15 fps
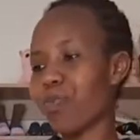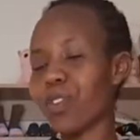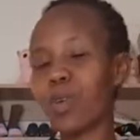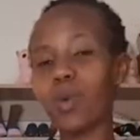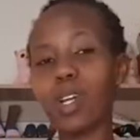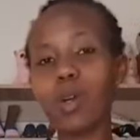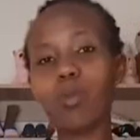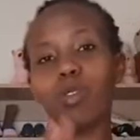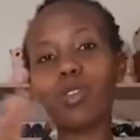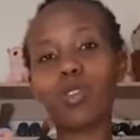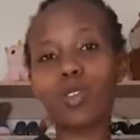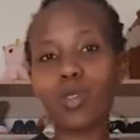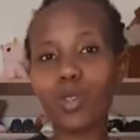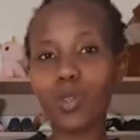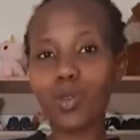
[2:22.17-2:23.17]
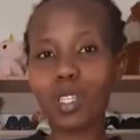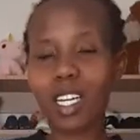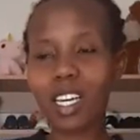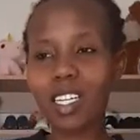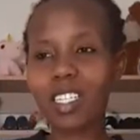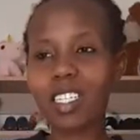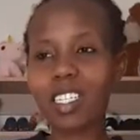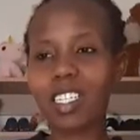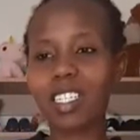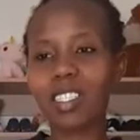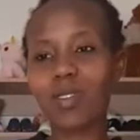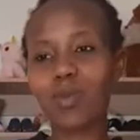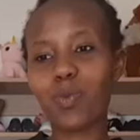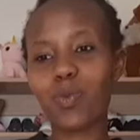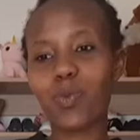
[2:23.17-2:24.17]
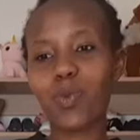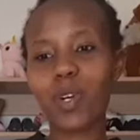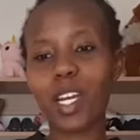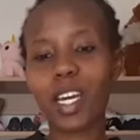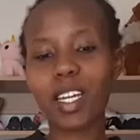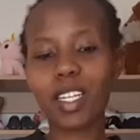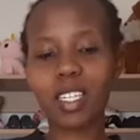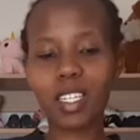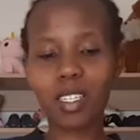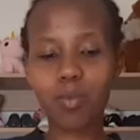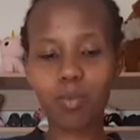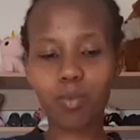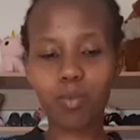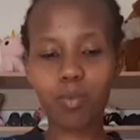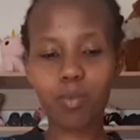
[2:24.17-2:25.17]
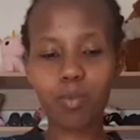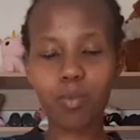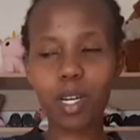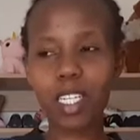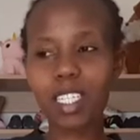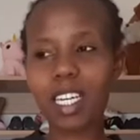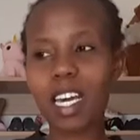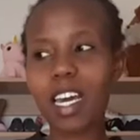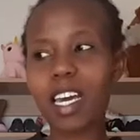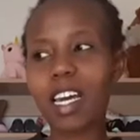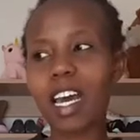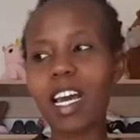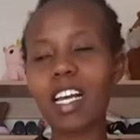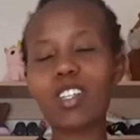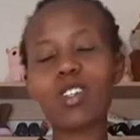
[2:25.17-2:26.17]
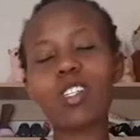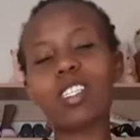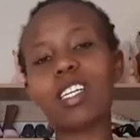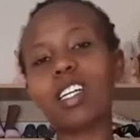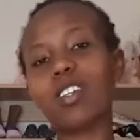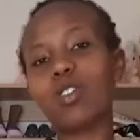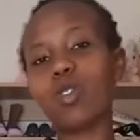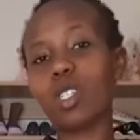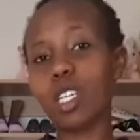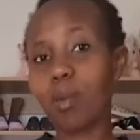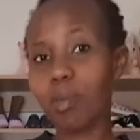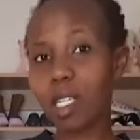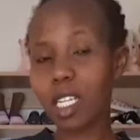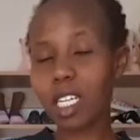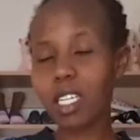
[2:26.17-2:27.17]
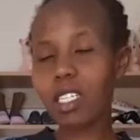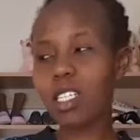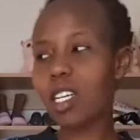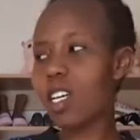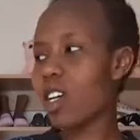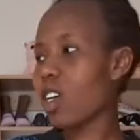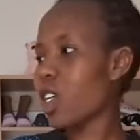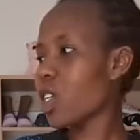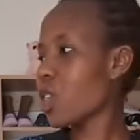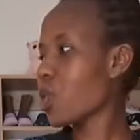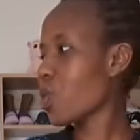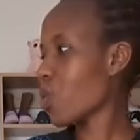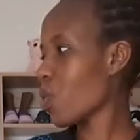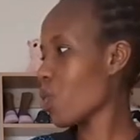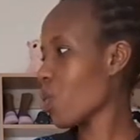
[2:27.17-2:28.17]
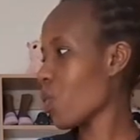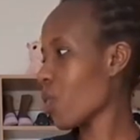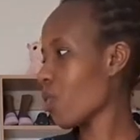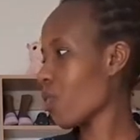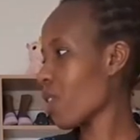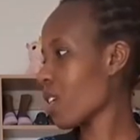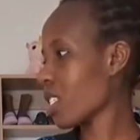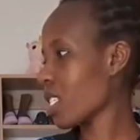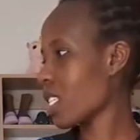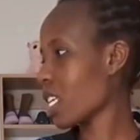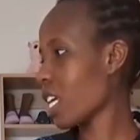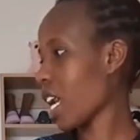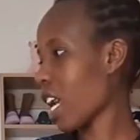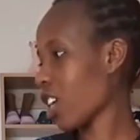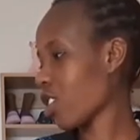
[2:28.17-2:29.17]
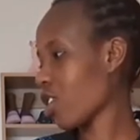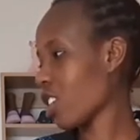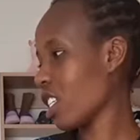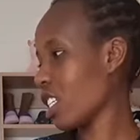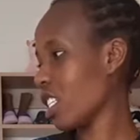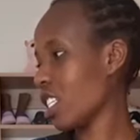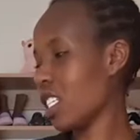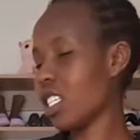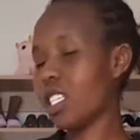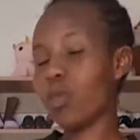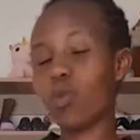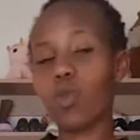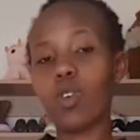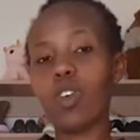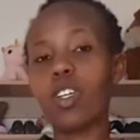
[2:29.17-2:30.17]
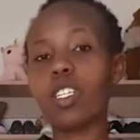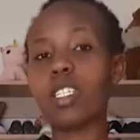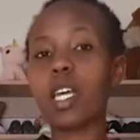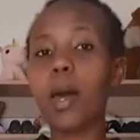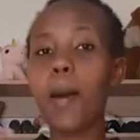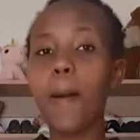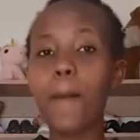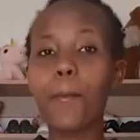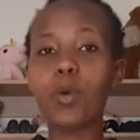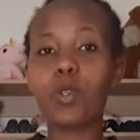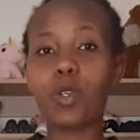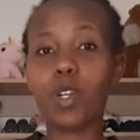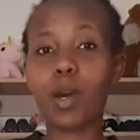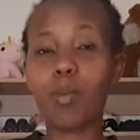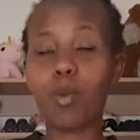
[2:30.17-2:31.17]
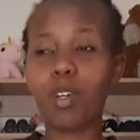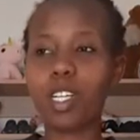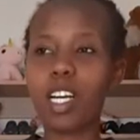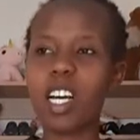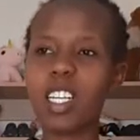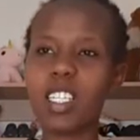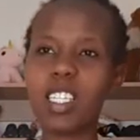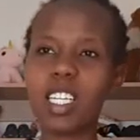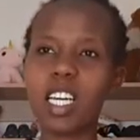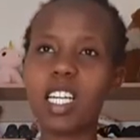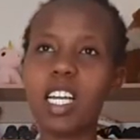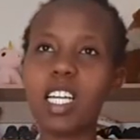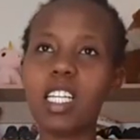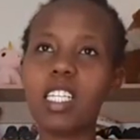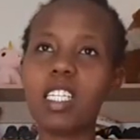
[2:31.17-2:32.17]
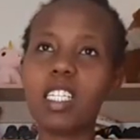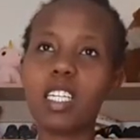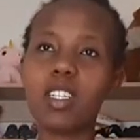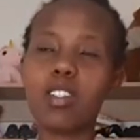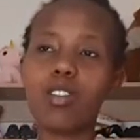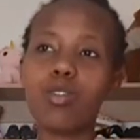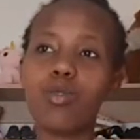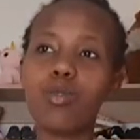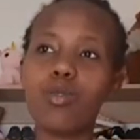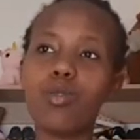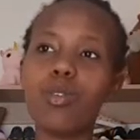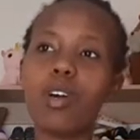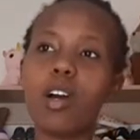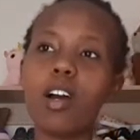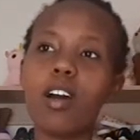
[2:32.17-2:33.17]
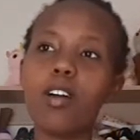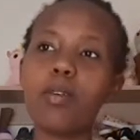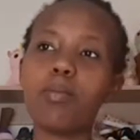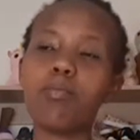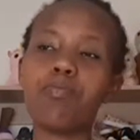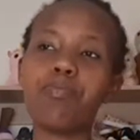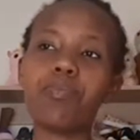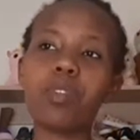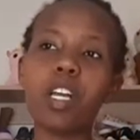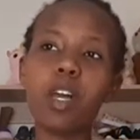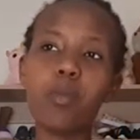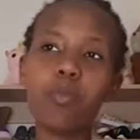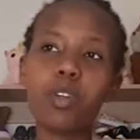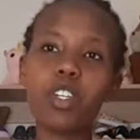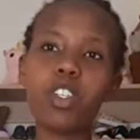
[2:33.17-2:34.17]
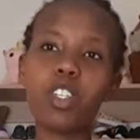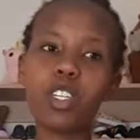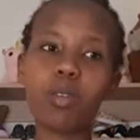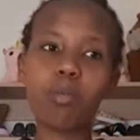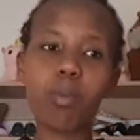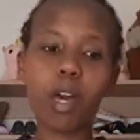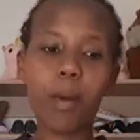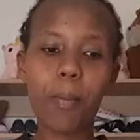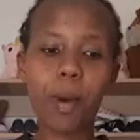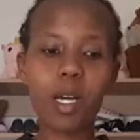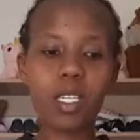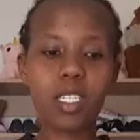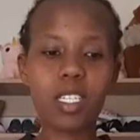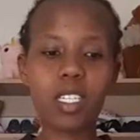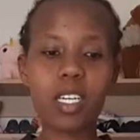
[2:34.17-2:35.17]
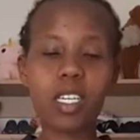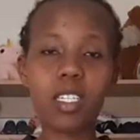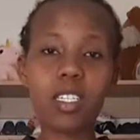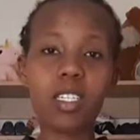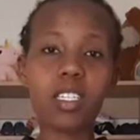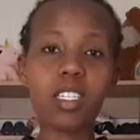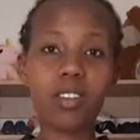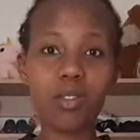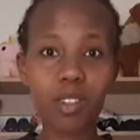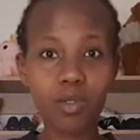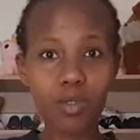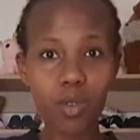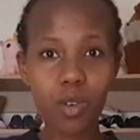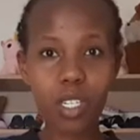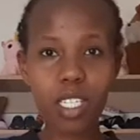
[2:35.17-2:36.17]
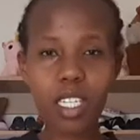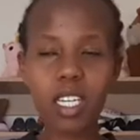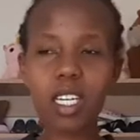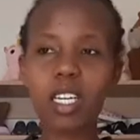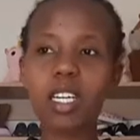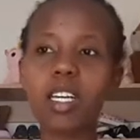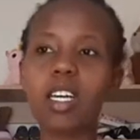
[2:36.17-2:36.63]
what I will show you next is what I did, but I actually started shooting a bit late. So the first thing I actually did was put on a podcast, and I listened to preaching by Pastor Stephen Furtick